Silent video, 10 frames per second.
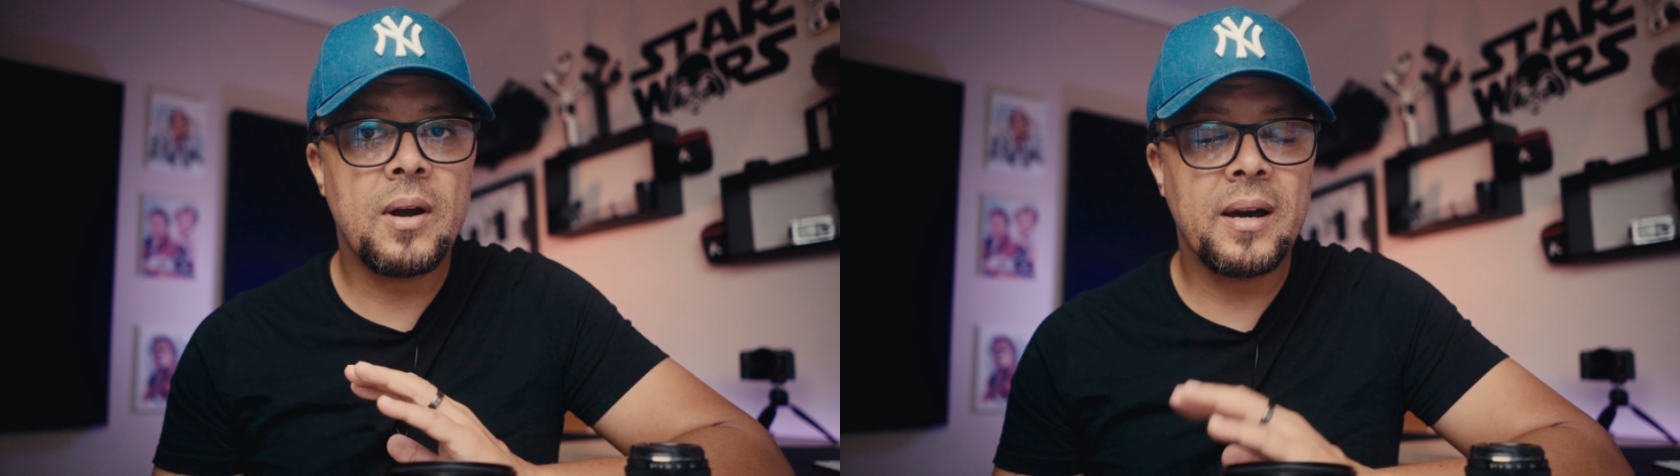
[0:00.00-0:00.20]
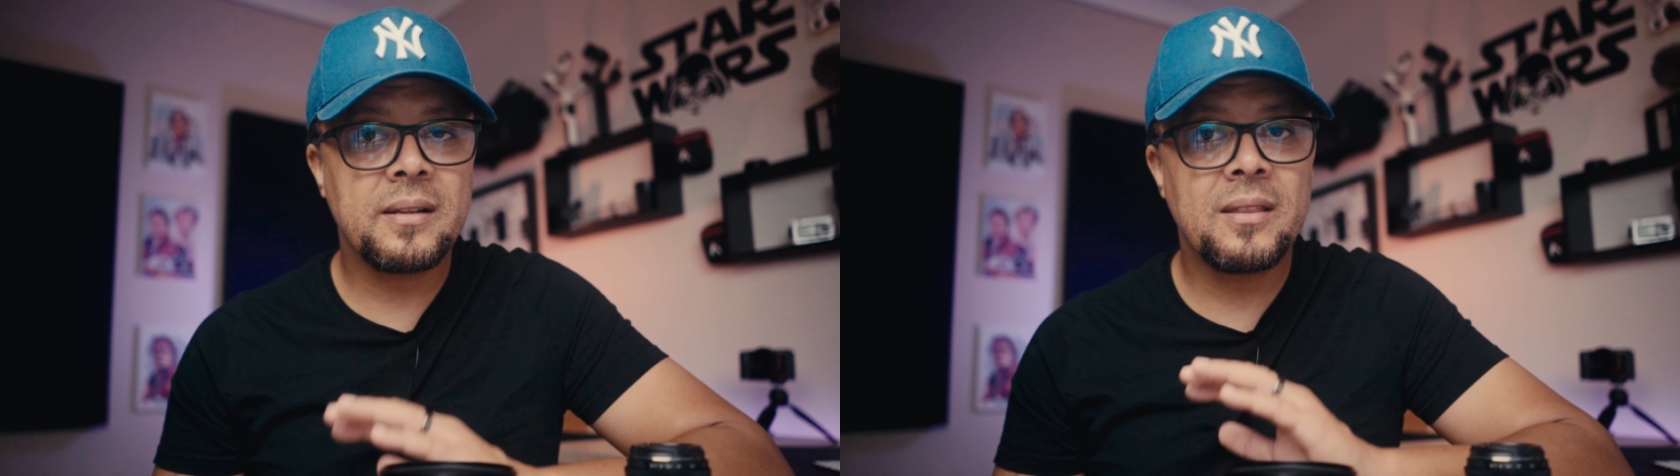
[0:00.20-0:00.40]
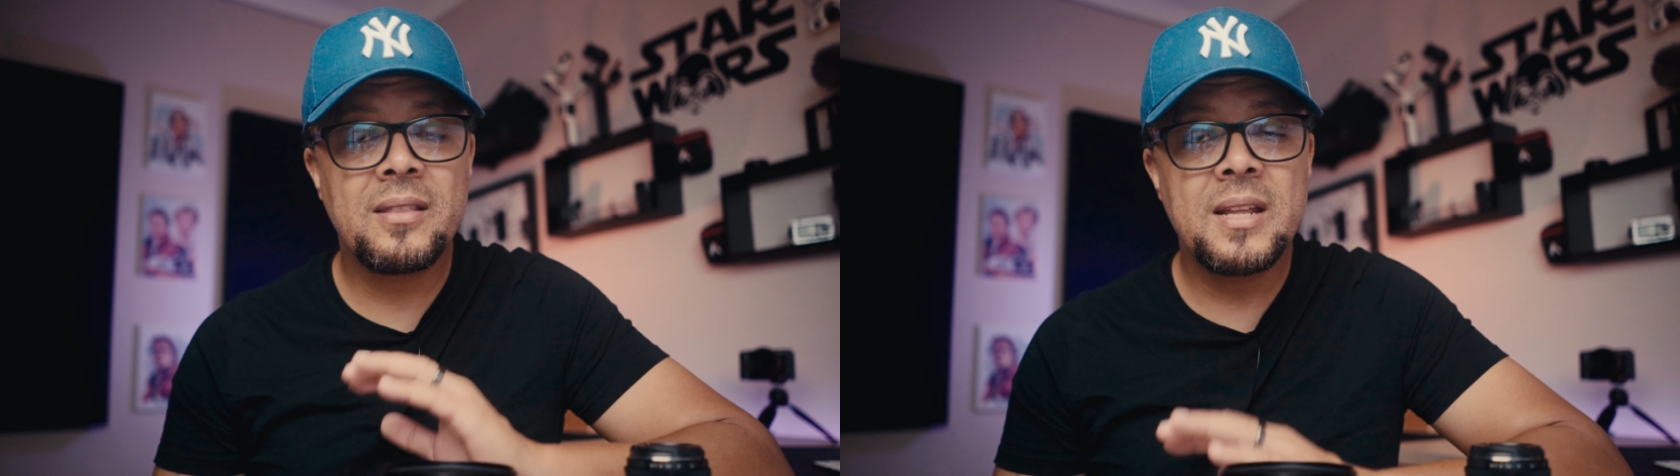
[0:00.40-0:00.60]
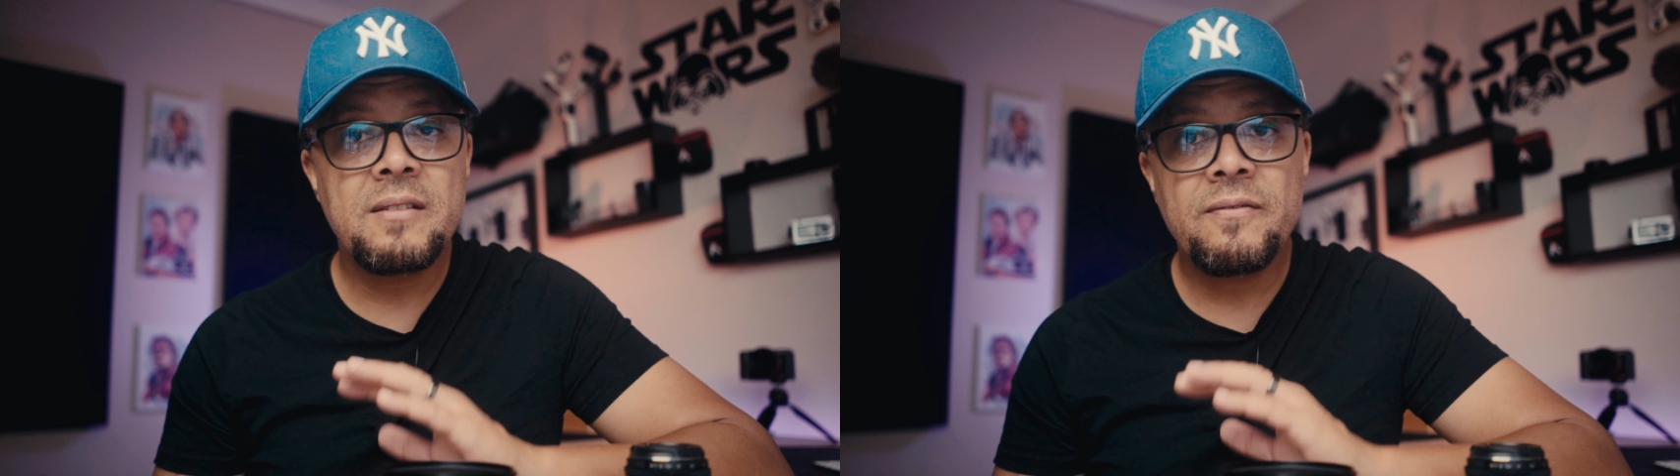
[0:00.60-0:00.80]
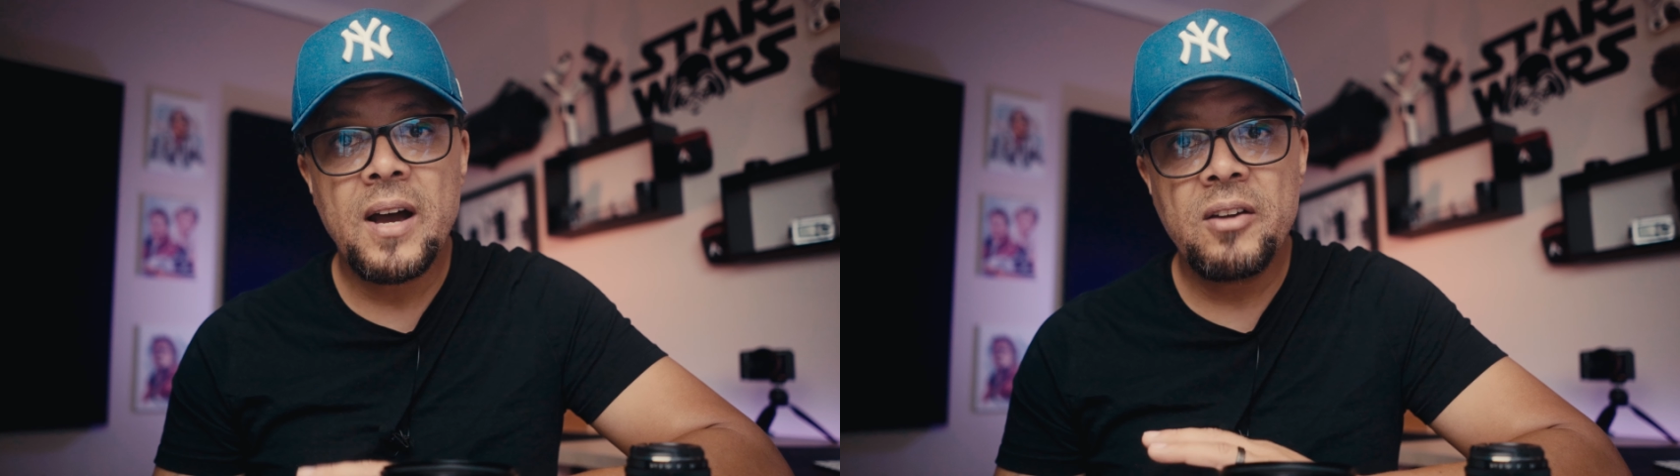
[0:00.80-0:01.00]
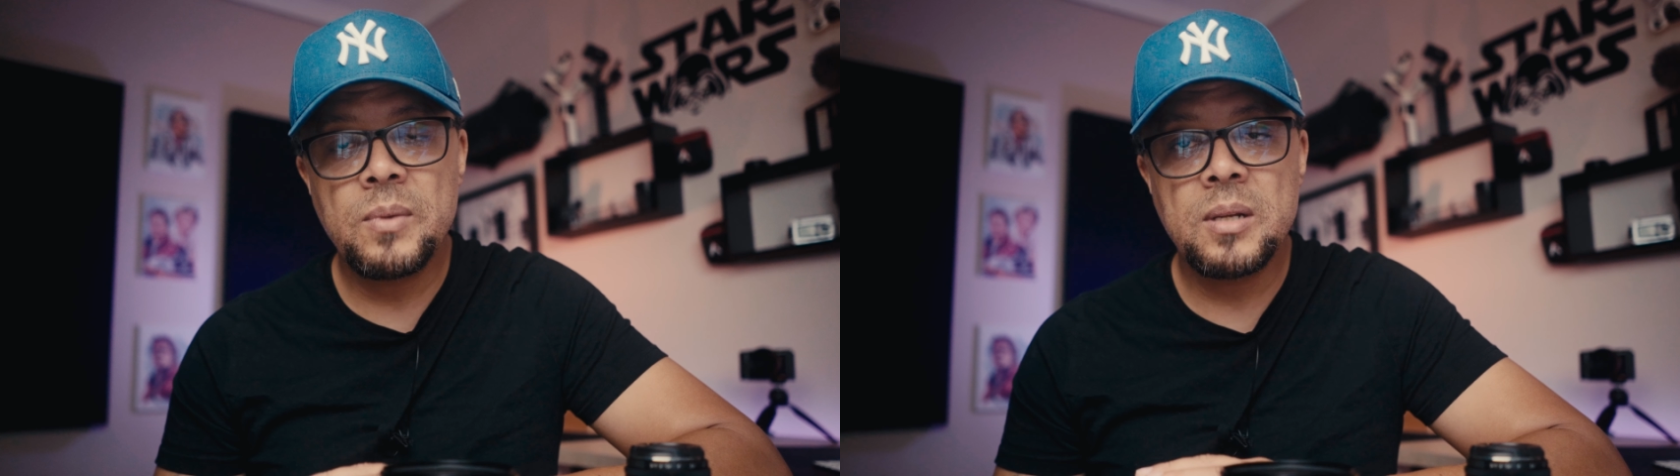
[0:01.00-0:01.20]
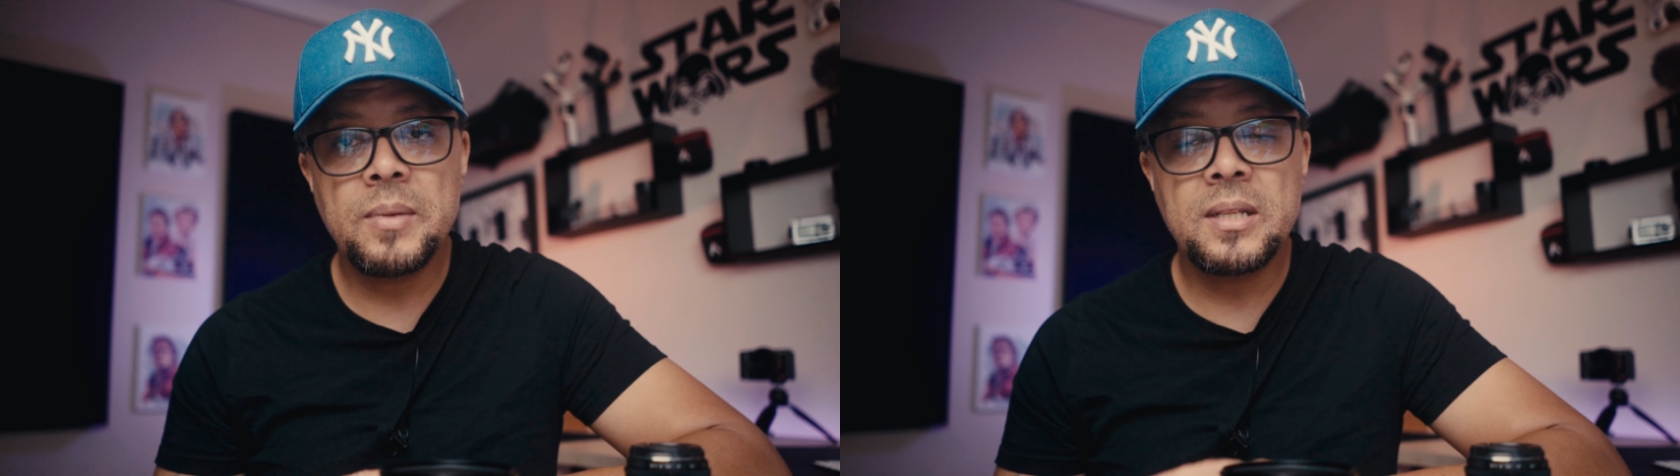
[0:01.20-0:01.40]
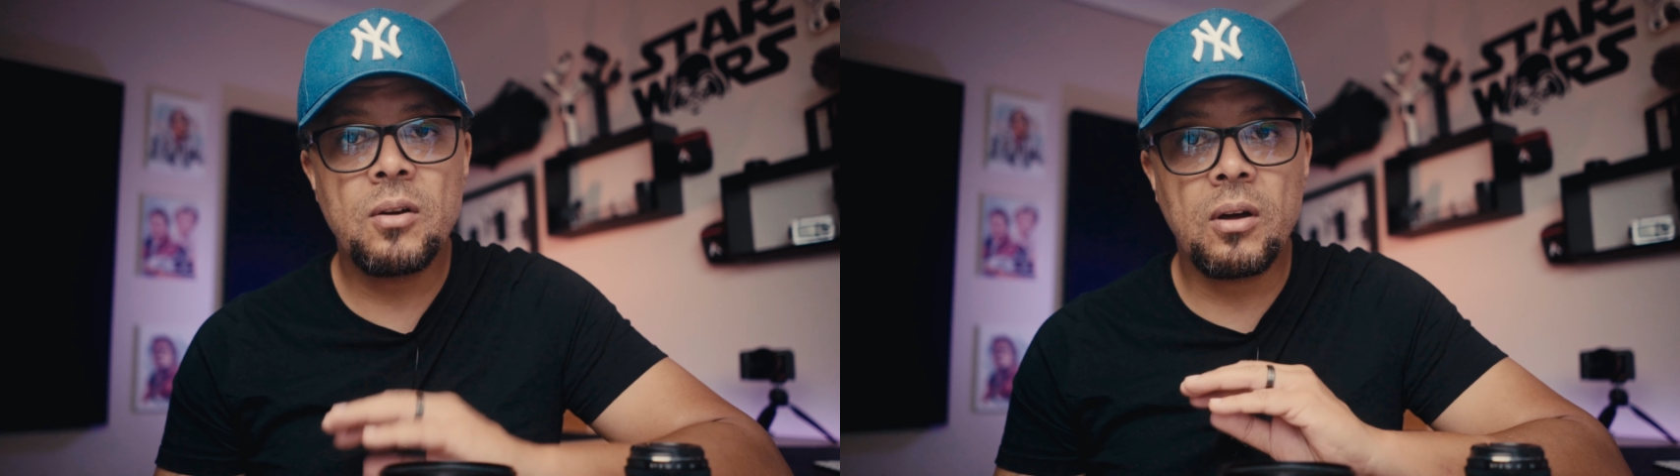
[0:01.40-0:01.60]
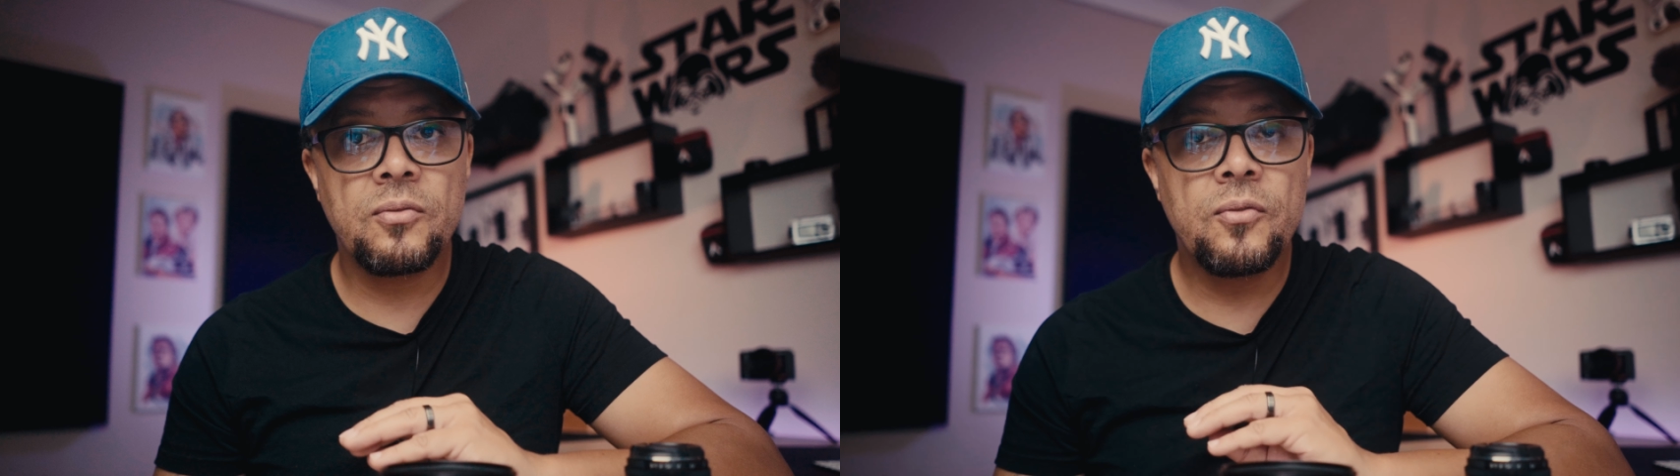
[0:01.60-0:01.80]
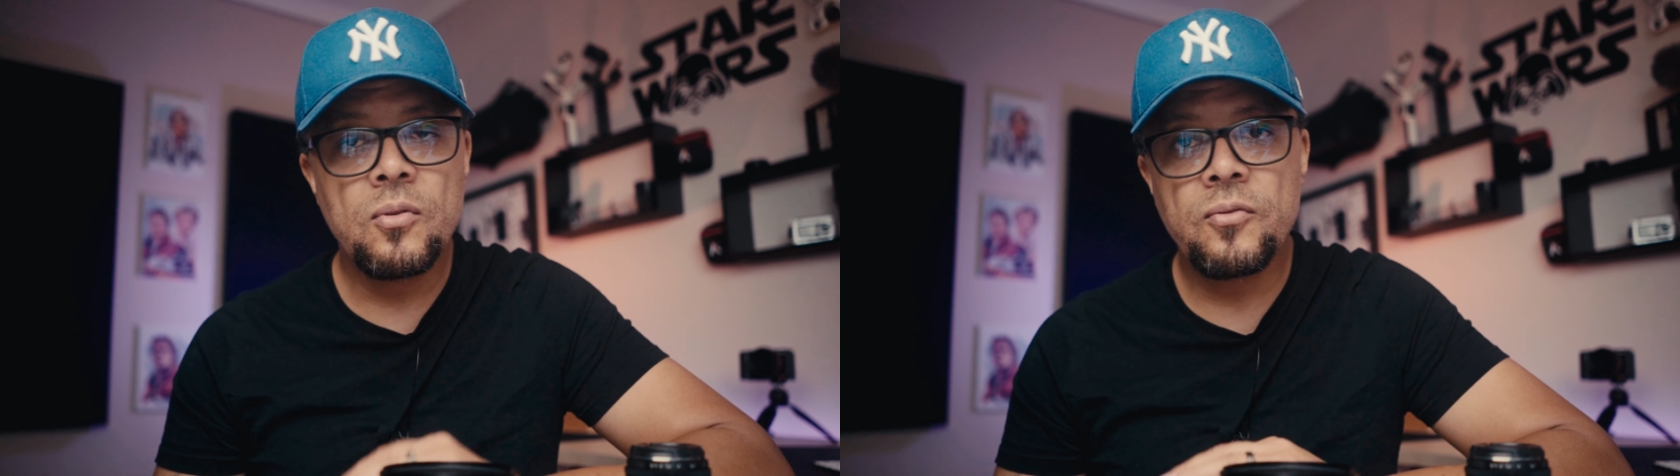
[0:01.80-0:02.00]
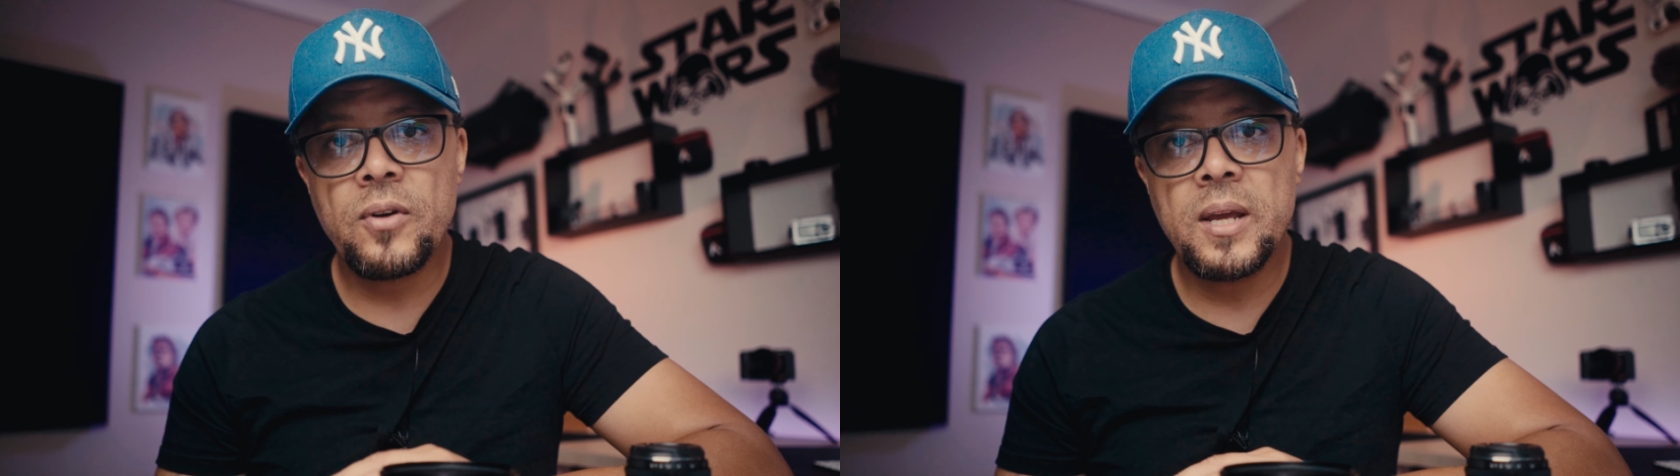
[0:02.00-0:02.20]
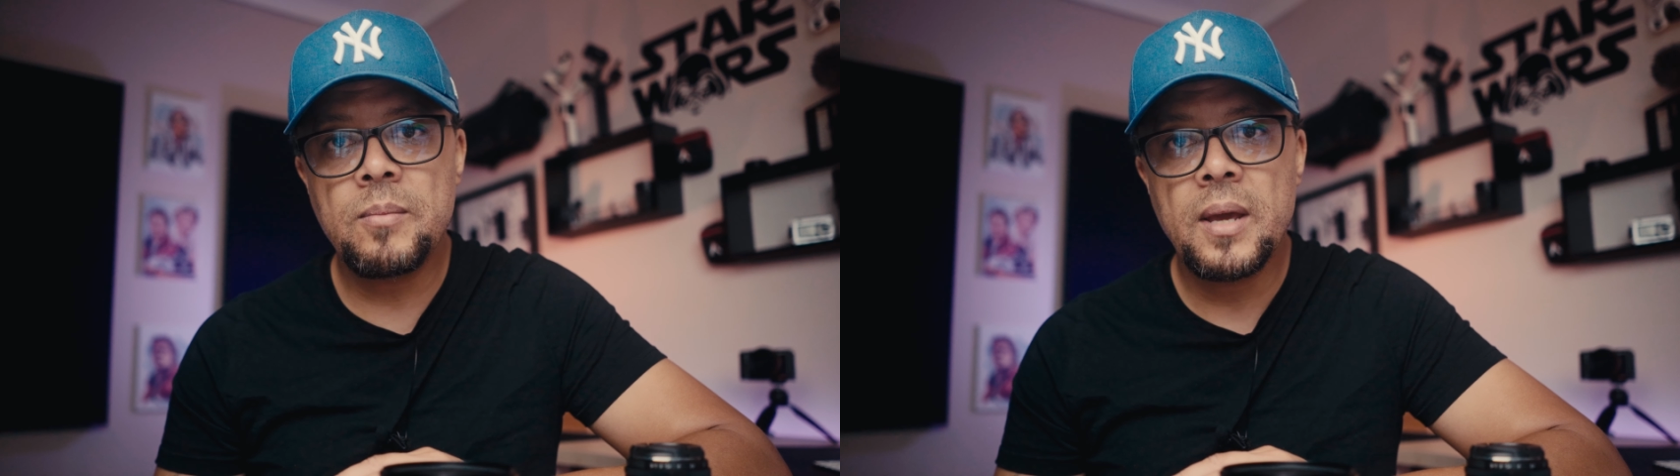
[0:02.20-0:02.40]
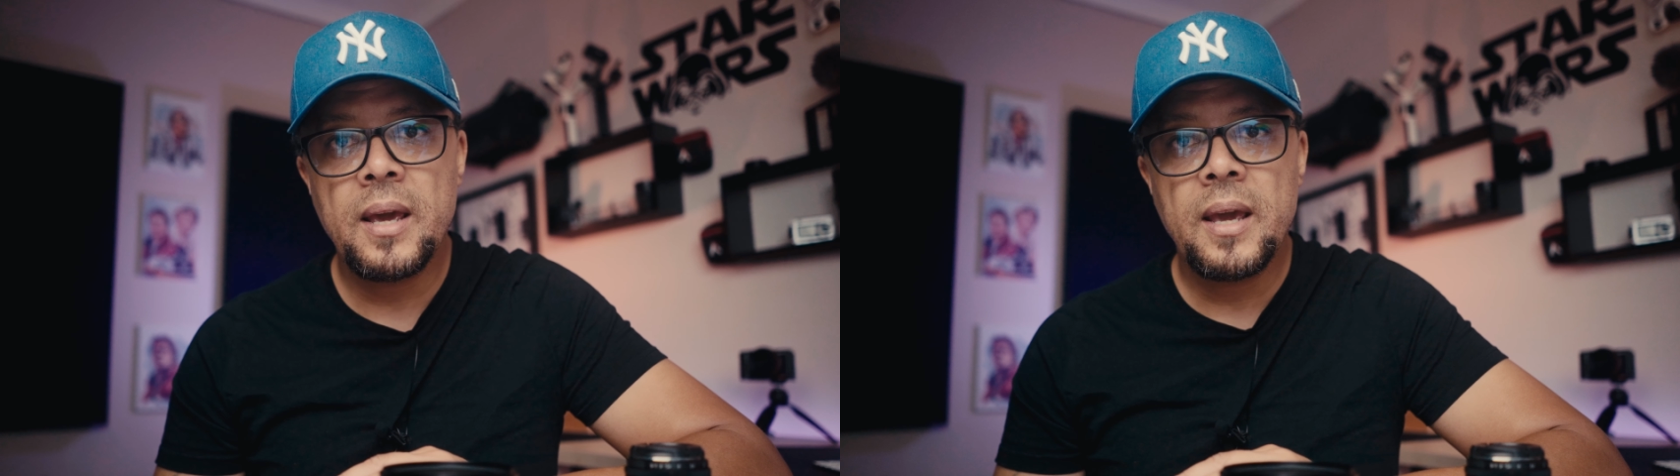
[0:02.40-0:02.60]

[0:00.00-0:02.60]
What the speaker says: 135mm on full frame,